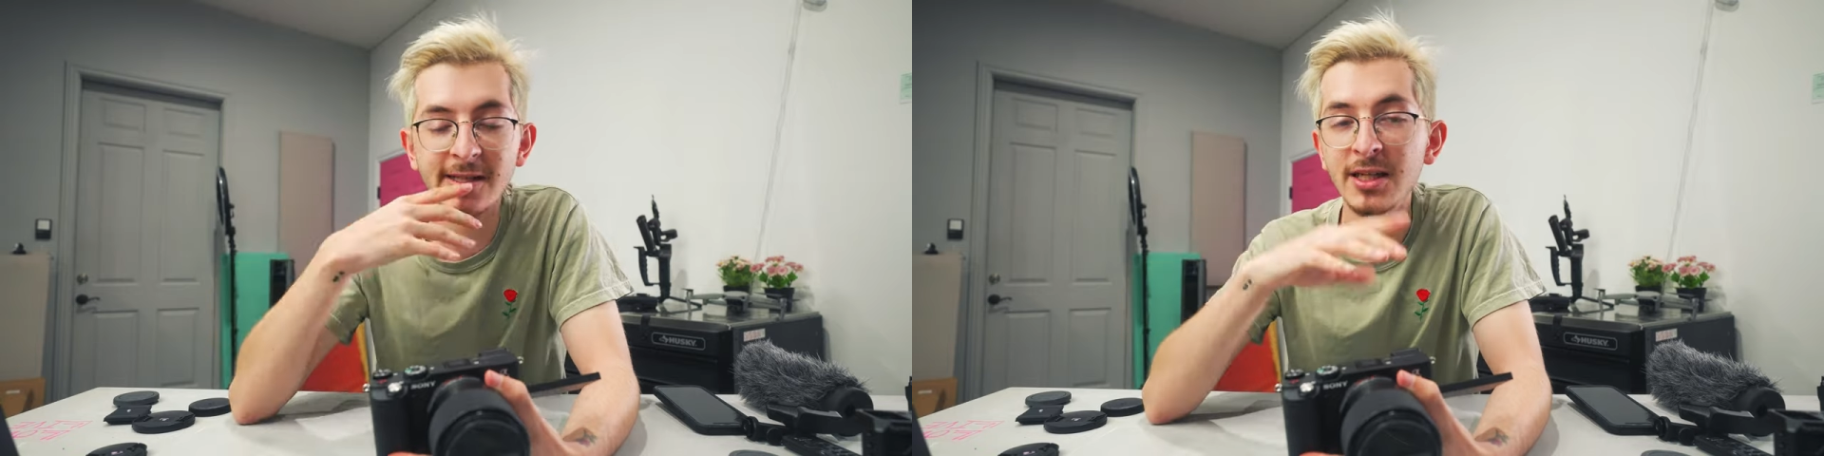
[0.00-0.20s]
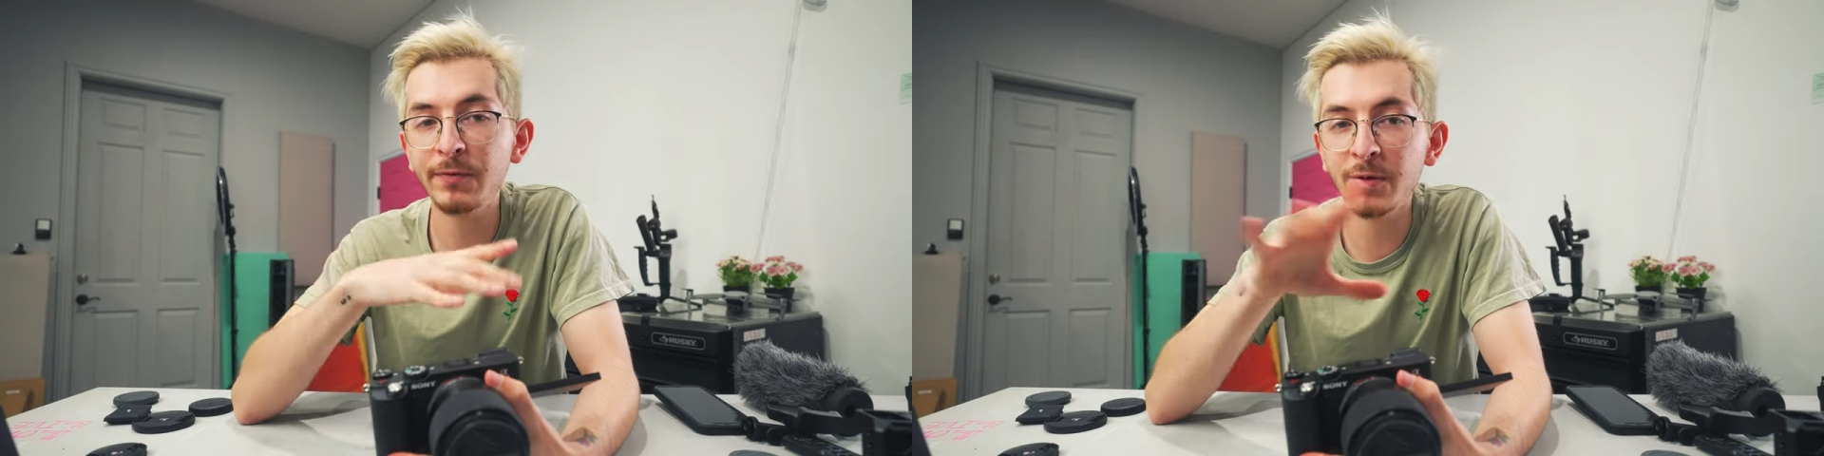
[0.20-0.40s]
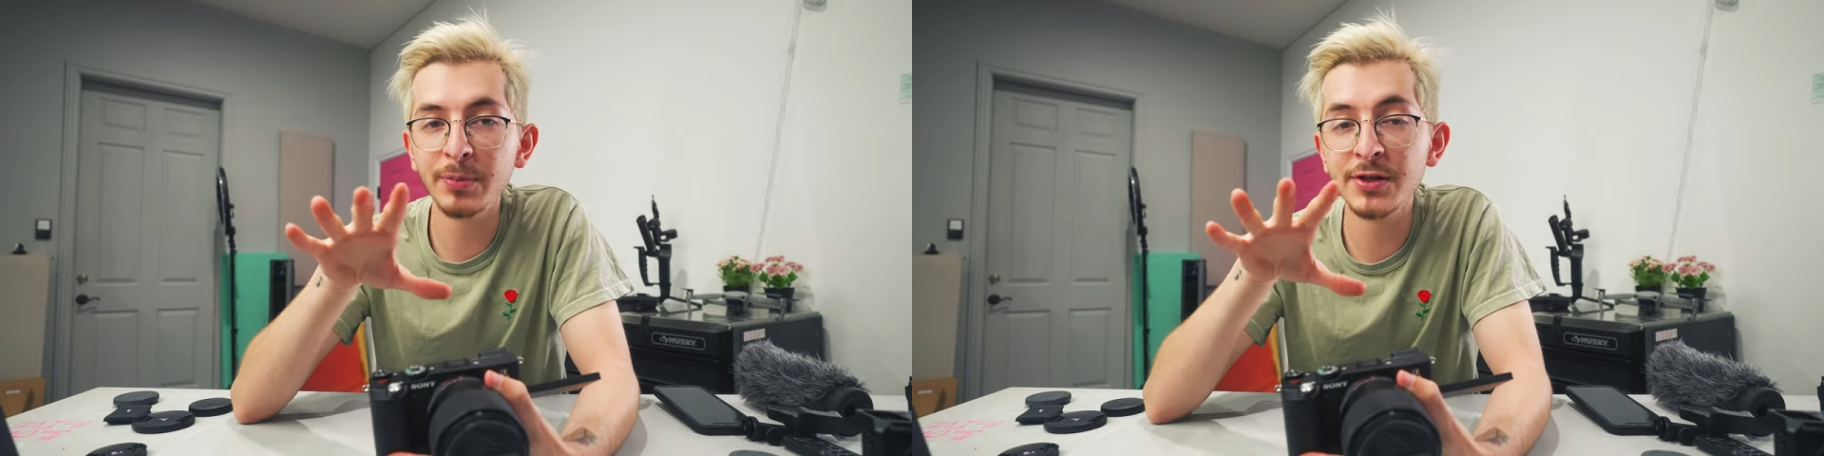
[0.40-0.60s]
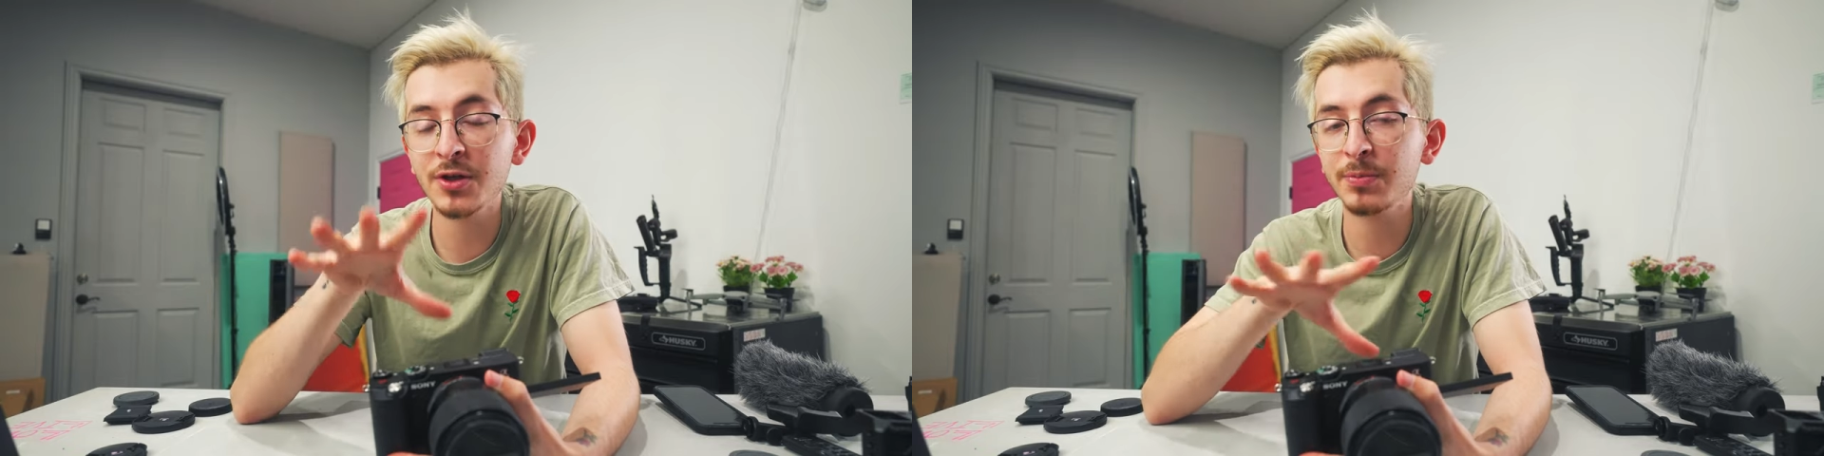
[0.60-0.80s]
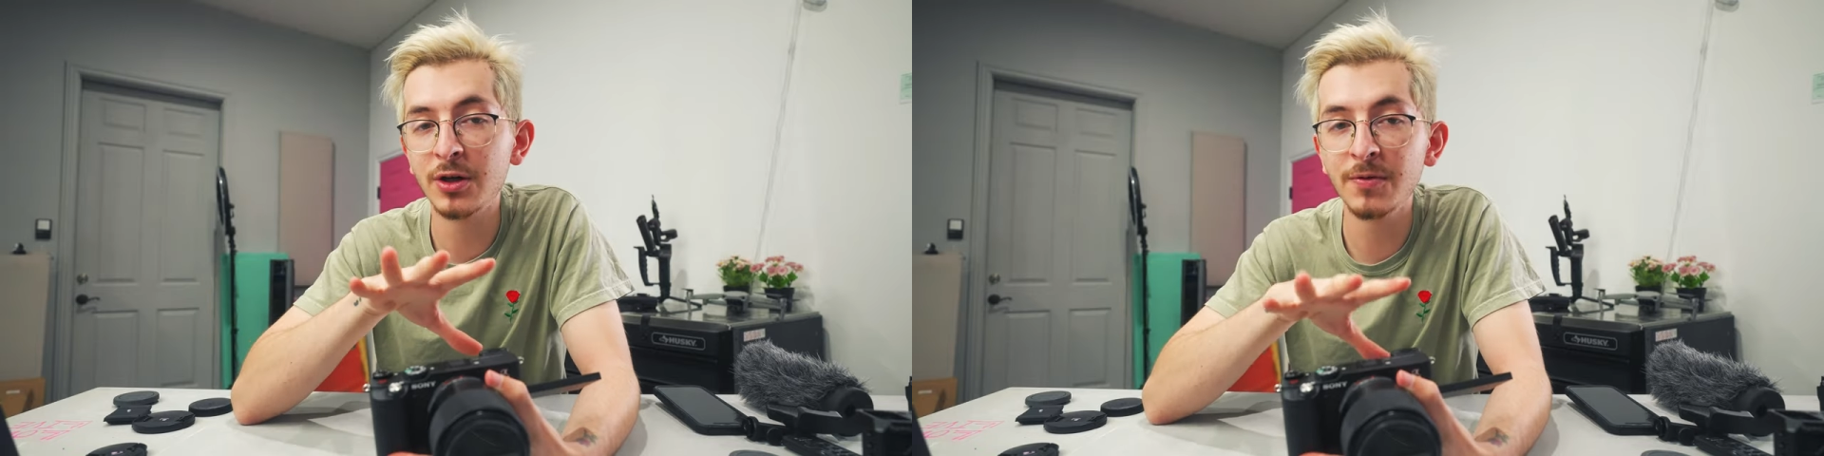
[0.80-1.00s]
The different
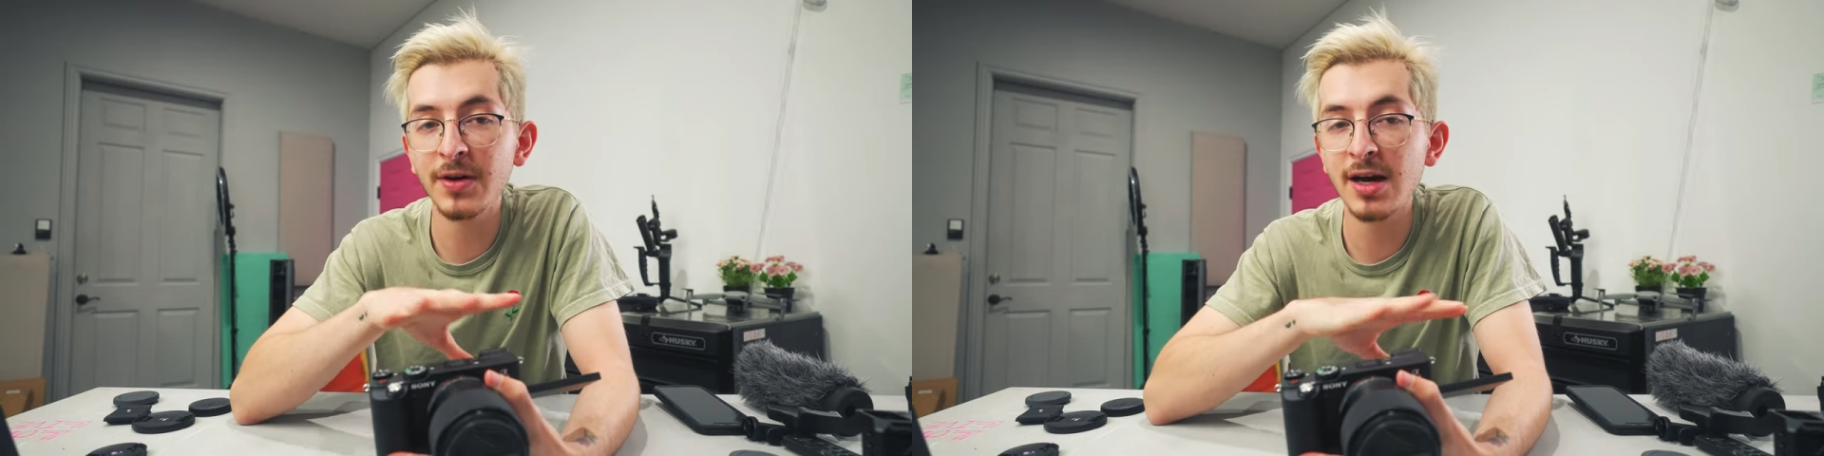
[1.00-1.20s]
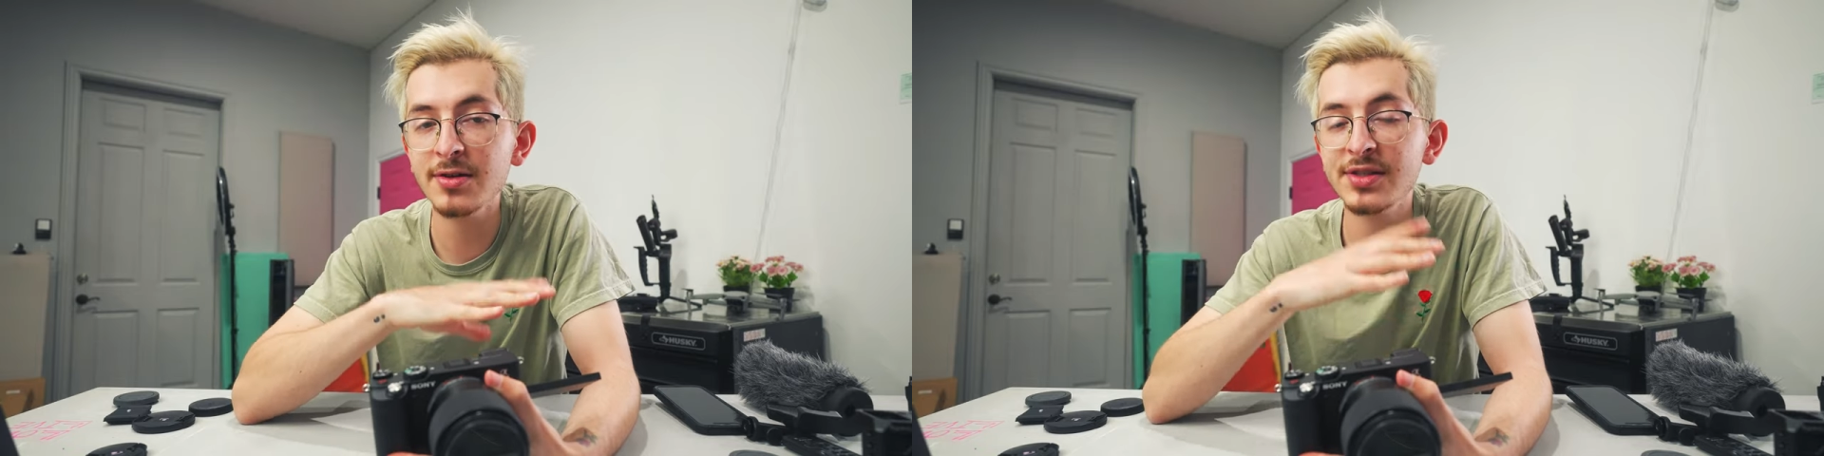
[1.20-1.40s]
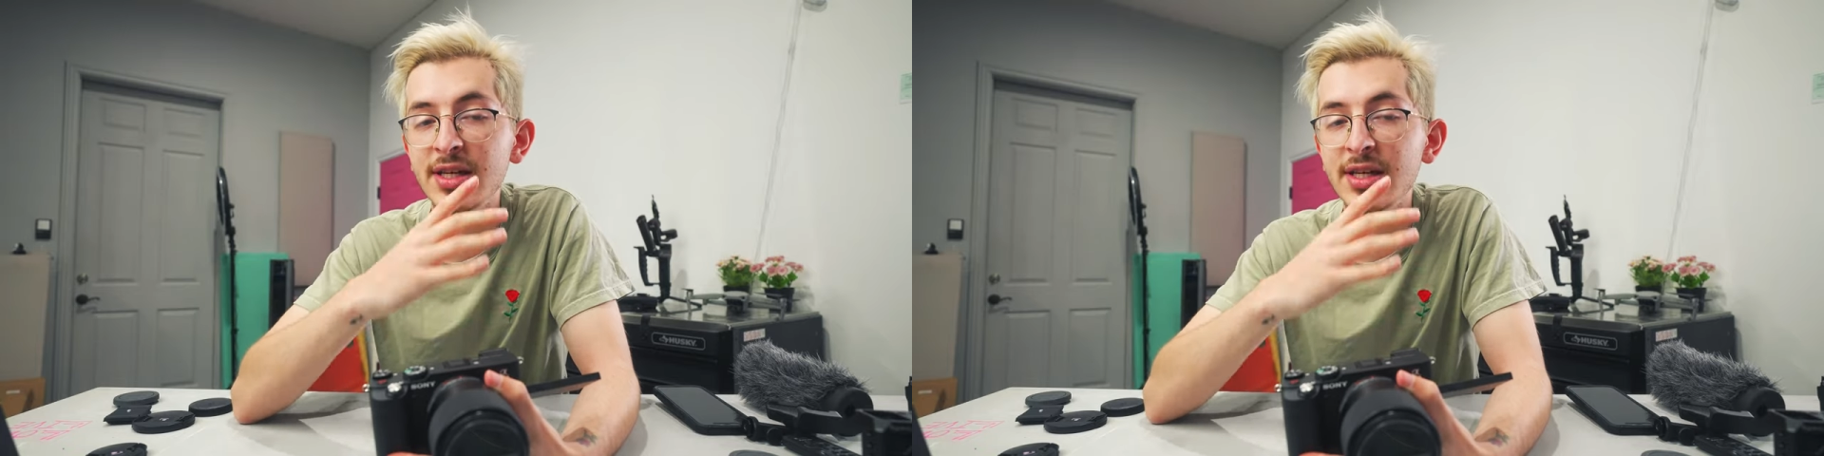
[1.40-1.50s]
picture profiles,